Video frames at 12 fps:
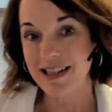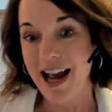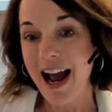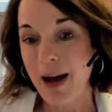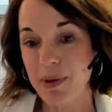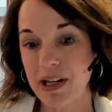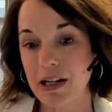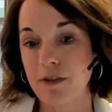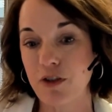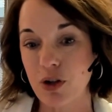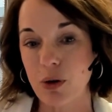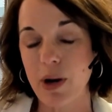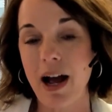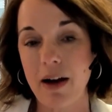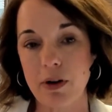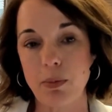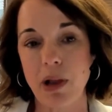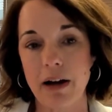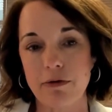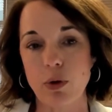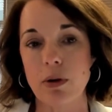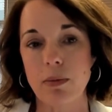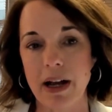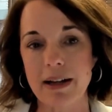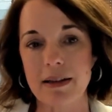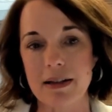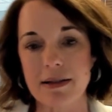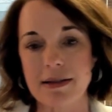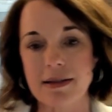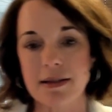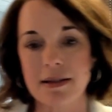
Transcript: happening if you don't have a platform like this.